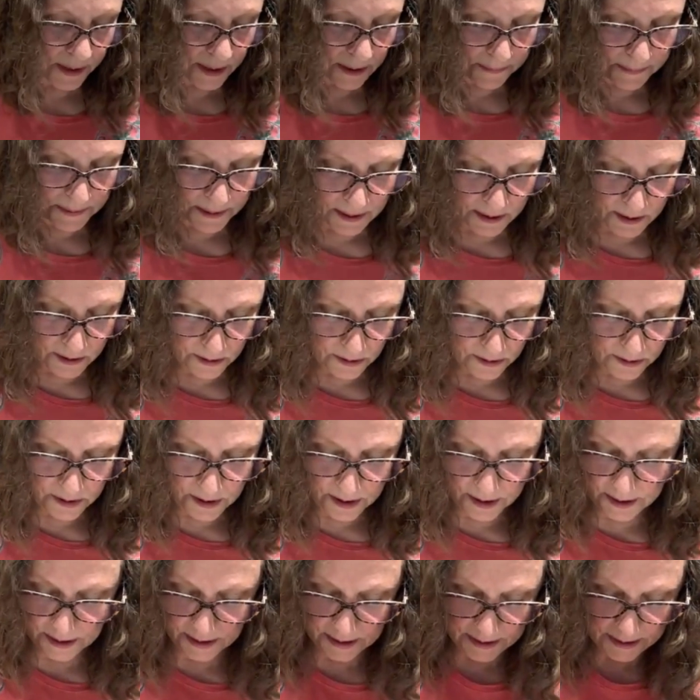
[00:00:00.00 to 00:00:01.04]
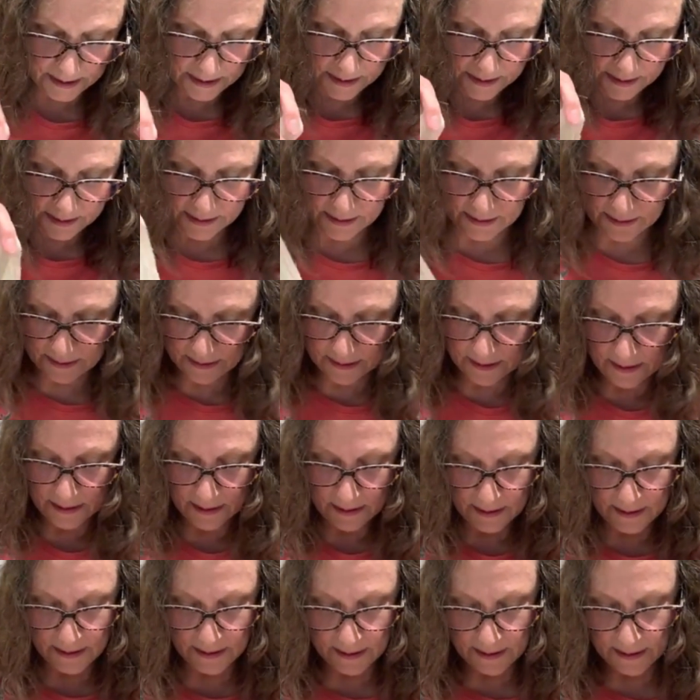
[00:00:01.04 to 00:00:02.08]
up here. And
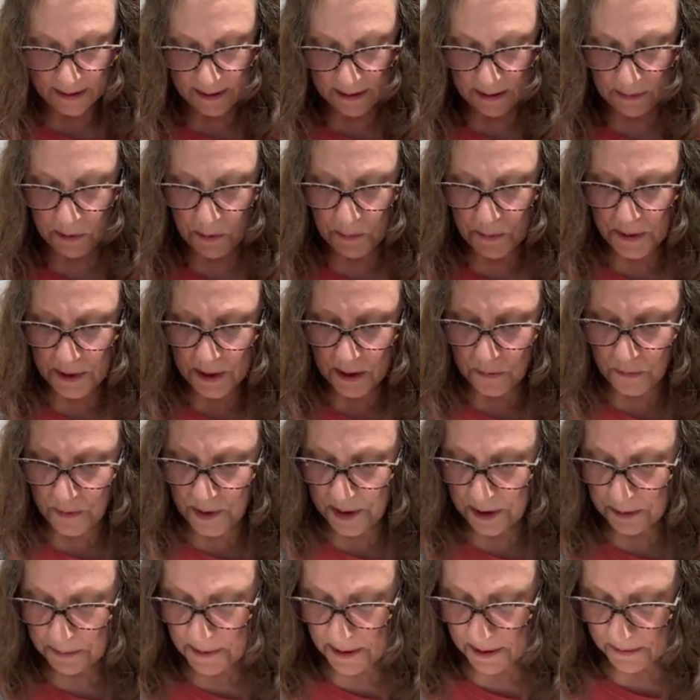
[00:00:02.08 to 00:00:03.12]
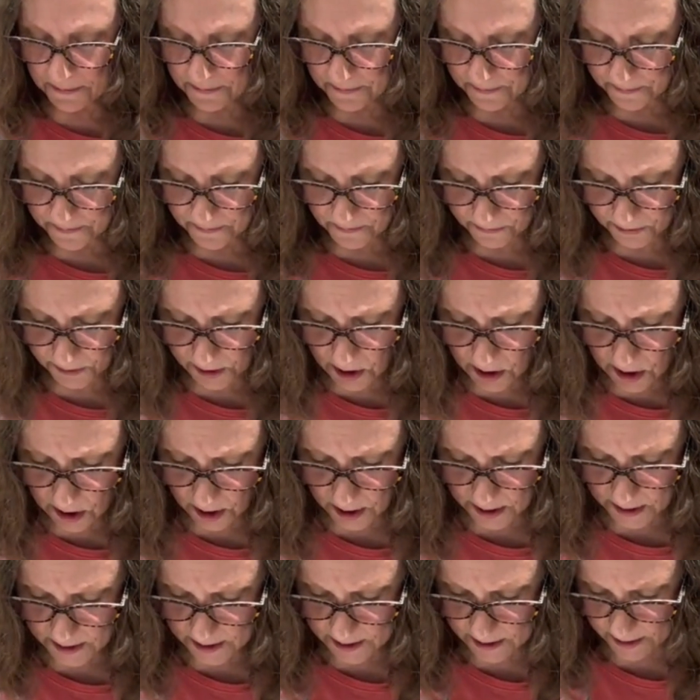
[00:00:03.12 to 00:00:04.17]
I'm gonna put it with my
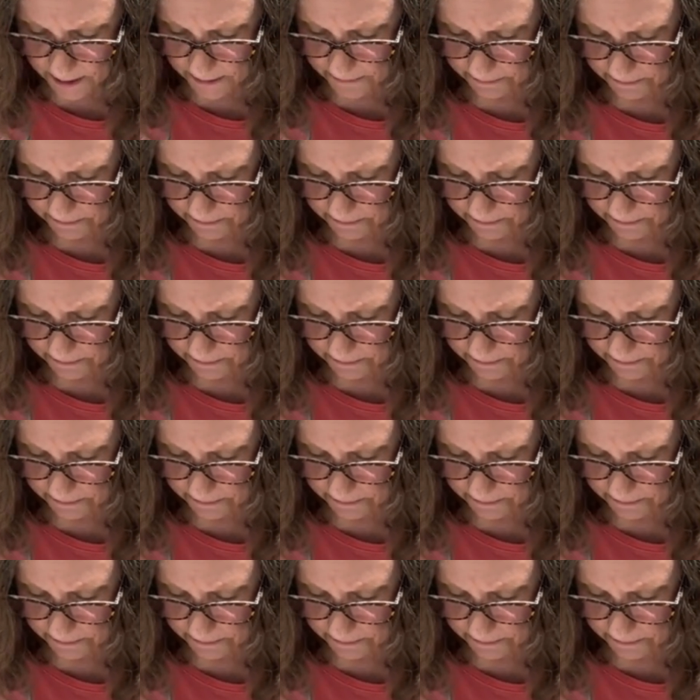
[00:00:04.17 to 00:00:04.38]
floss.